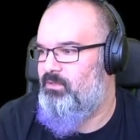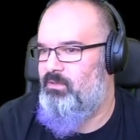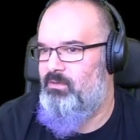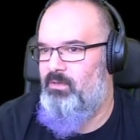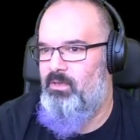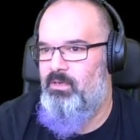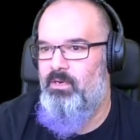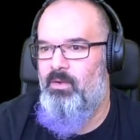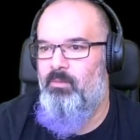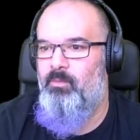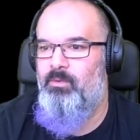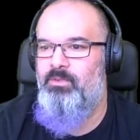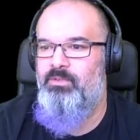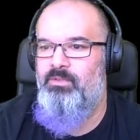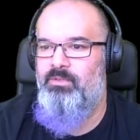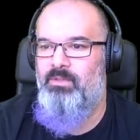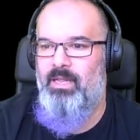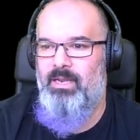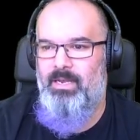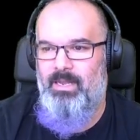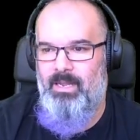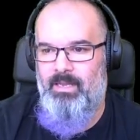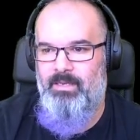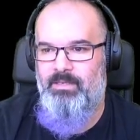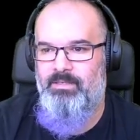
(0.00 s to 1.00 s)
And I want to do that
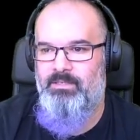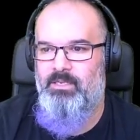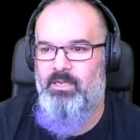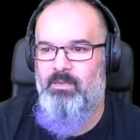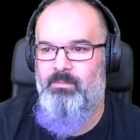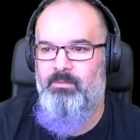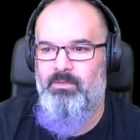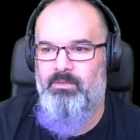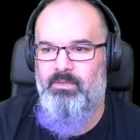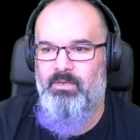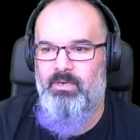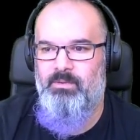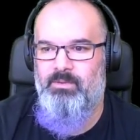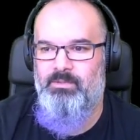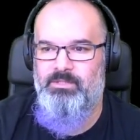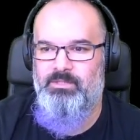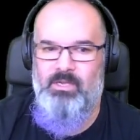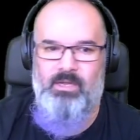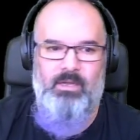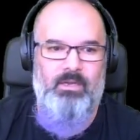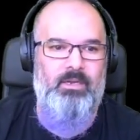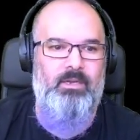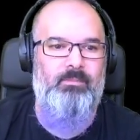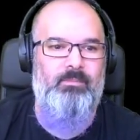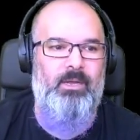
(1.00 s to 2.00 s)
NW that I was
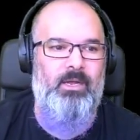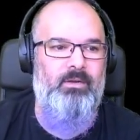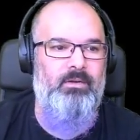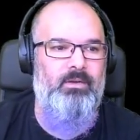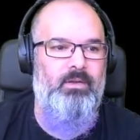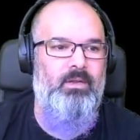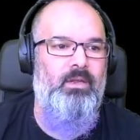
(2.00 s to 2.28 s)
talking about.